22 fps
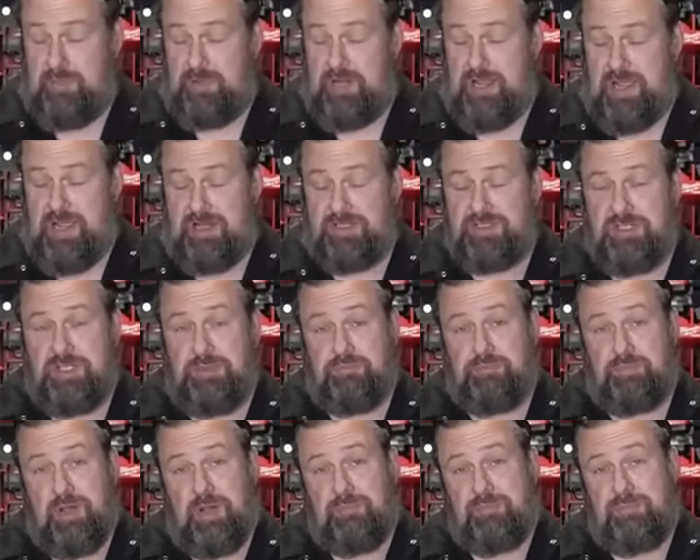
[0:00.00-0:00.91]
I'm gonna actually
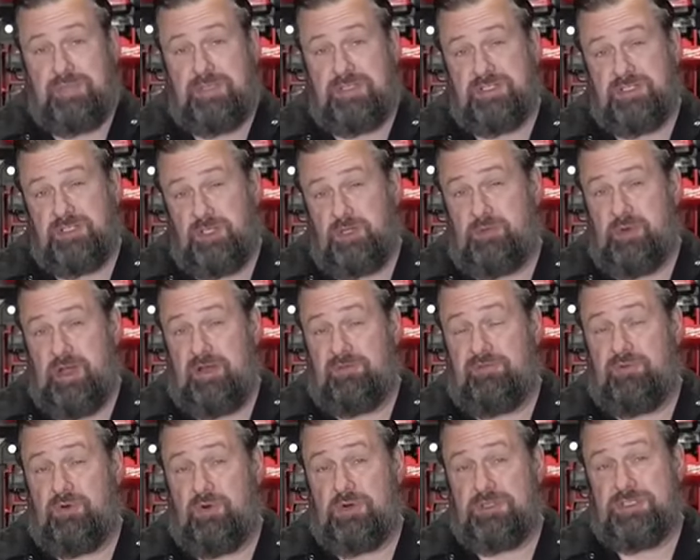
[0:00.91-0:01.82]
bump these two by
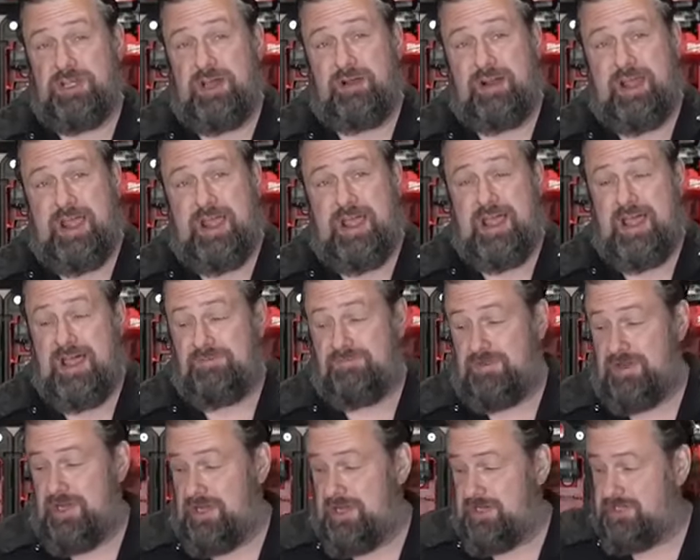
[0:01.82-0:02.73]
fours out a
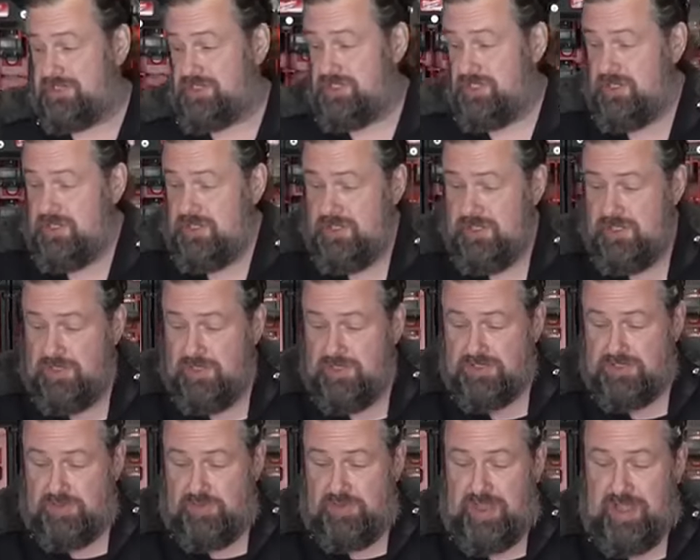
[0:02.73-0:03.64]
half inch
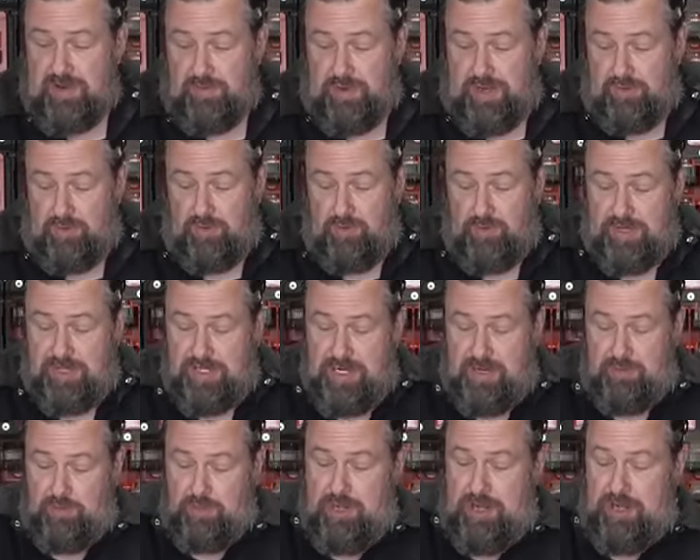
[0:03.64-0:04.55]
so that way when we
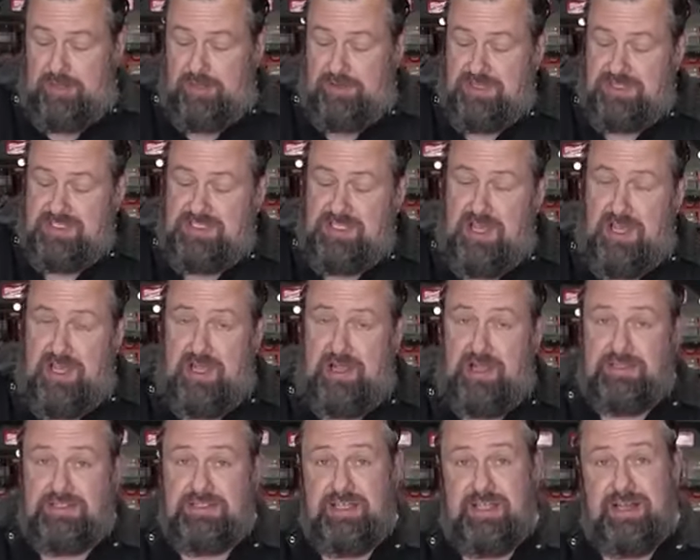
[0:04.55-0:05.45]
come around to the
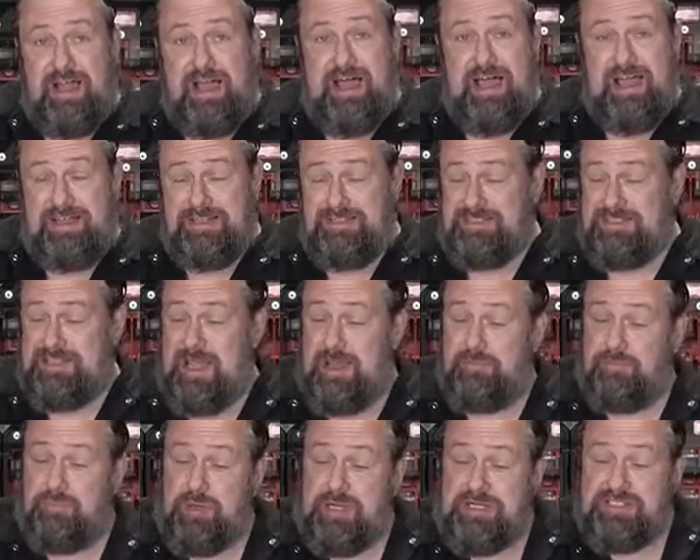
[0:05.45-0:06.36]
sides, it hides
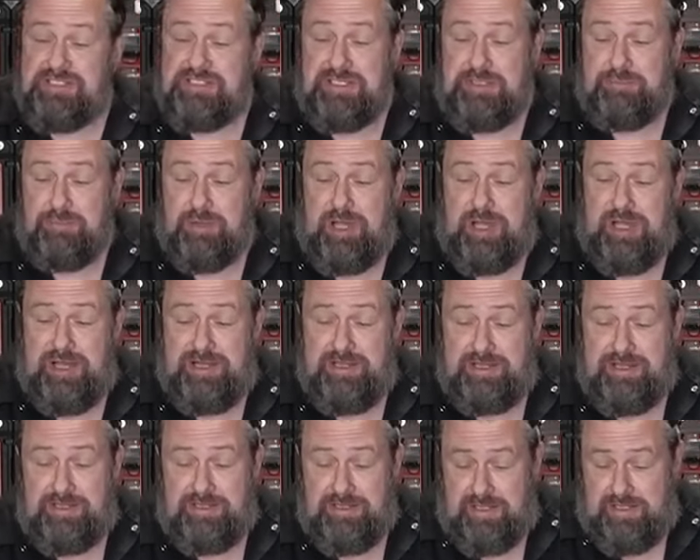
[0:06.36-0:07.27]
that butt seam
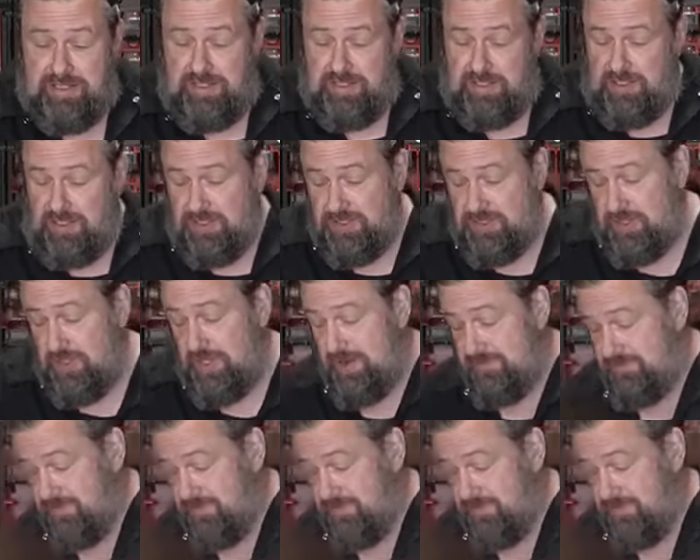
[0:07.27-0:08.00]
behind it so you